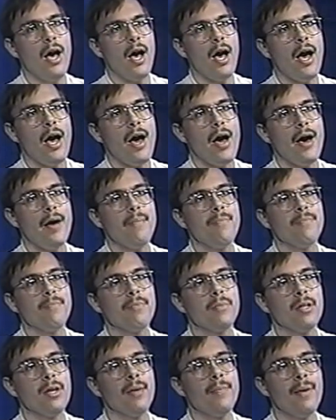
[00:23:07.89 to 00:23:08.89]

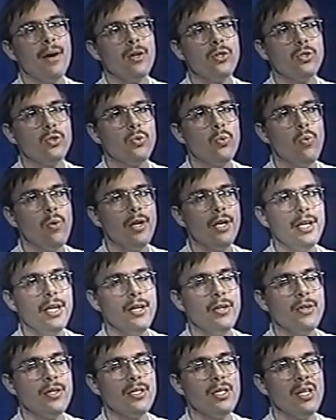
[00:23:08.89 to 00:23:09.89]
About 20
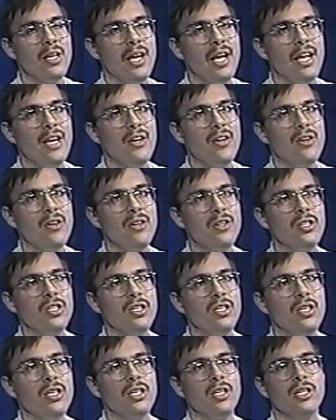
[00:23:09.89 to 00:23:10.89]
years later,
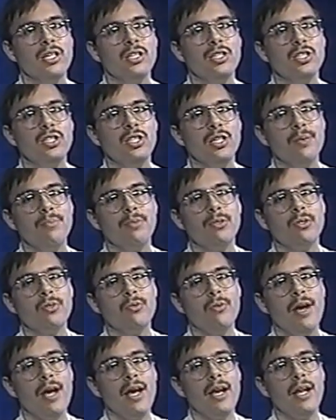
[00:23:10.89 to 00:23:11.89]
Jim
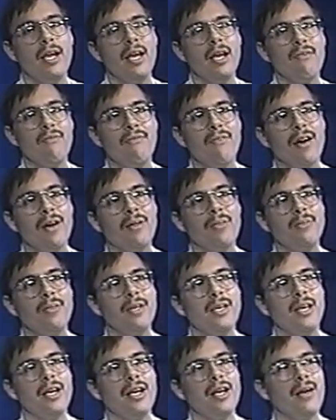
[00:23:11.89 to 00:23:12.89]
Gerard had
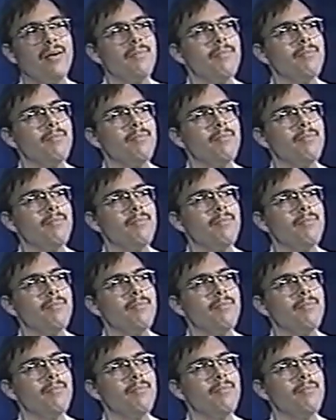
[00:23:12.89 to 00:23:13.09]
found the